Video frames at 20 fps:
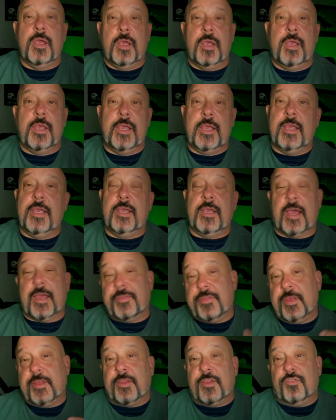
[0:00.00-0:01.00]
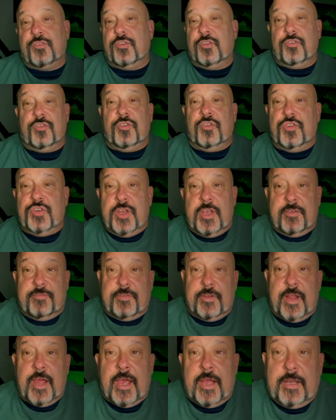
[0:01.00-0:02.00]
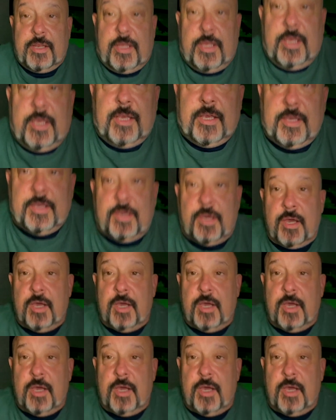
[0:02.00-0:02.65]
this is his year for that. He